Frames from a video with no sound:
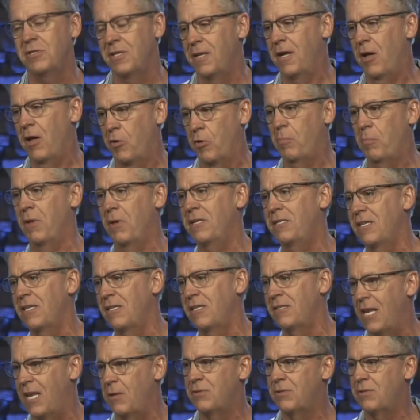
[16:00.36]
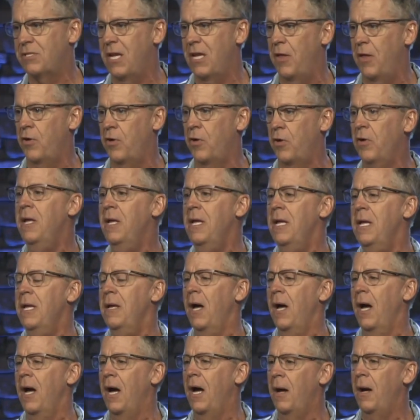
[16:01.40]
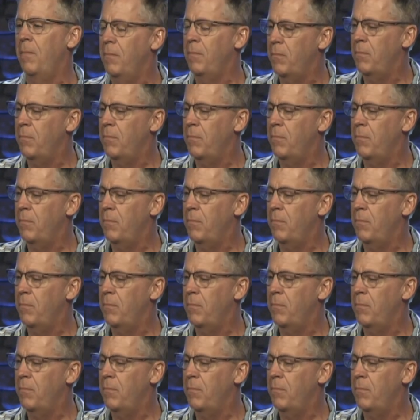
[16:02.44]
and other places that he was down there uh,